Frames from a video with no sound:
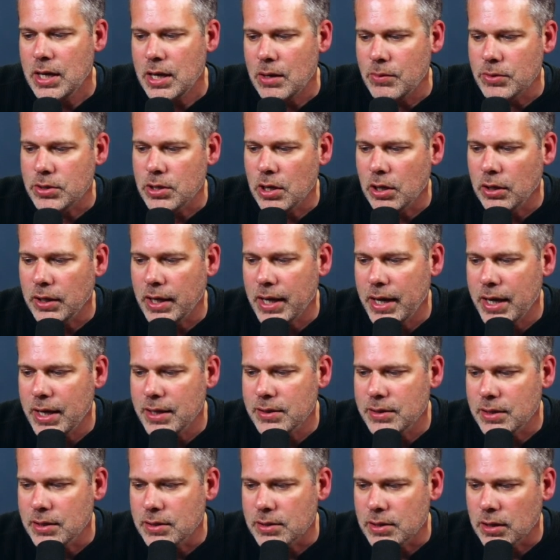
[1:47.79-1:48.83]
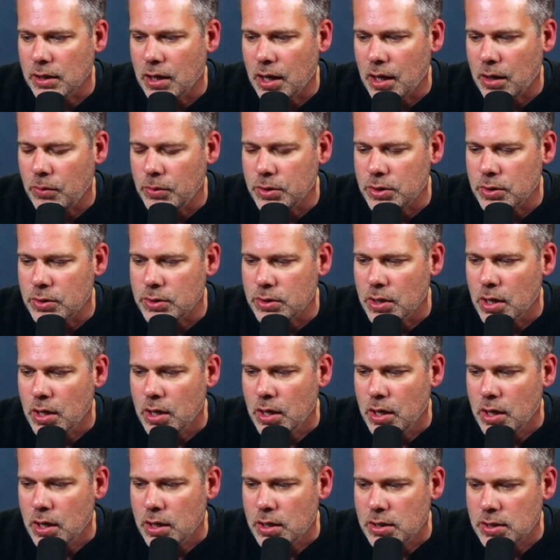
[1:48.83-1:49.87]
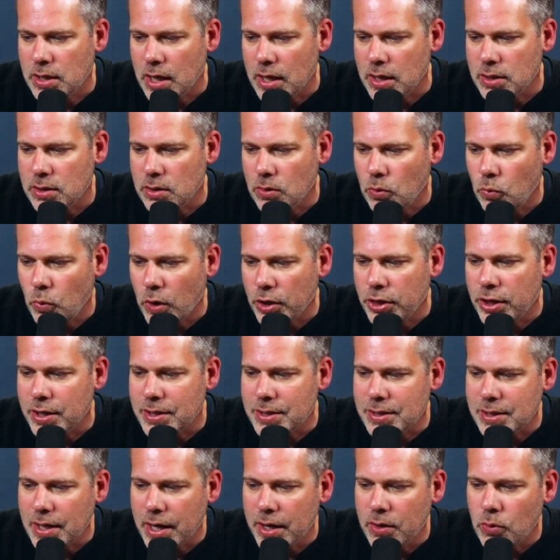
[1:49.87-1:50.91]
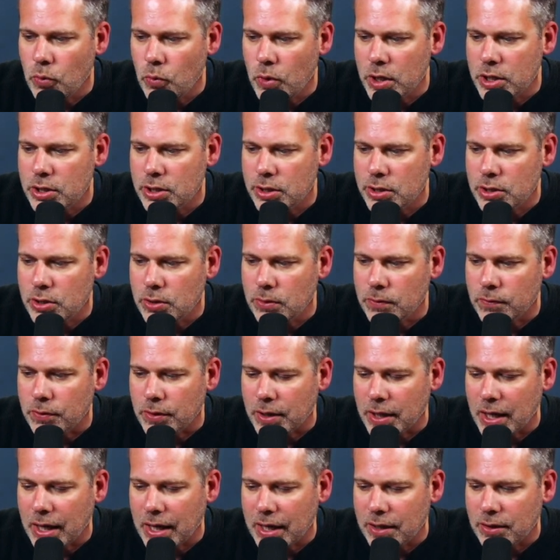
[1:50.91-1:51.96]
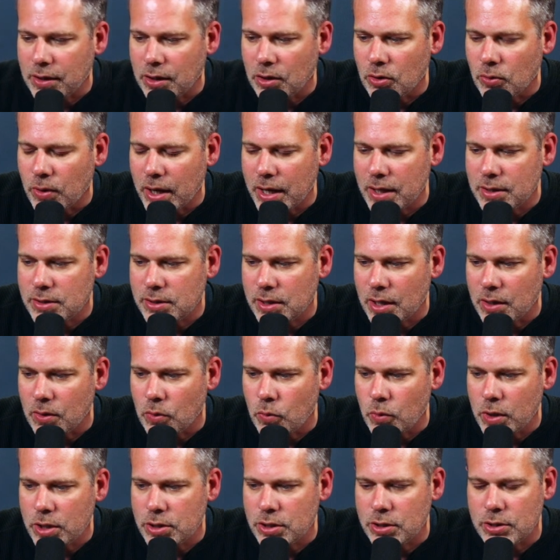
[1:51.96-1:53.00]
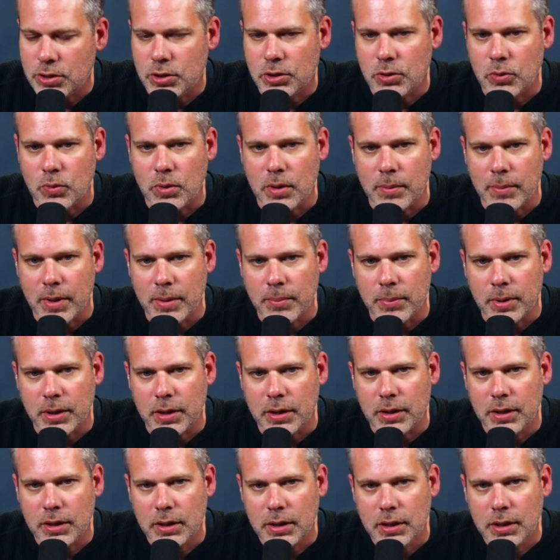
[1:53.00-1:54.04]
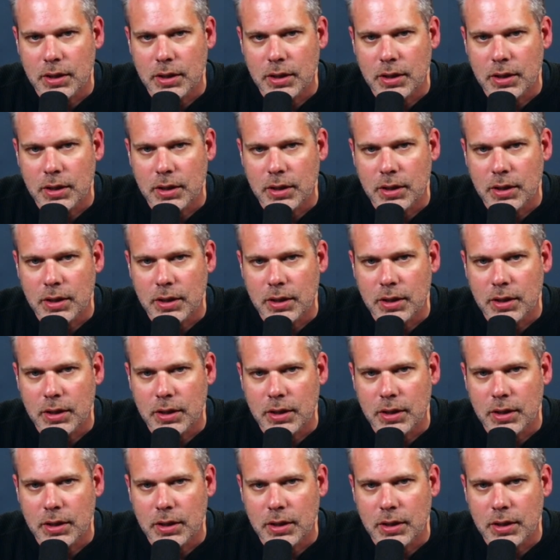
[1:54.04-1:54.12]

It was called Hansen's Law, which is says what the son wishes to forget, the grandson wishes to remember.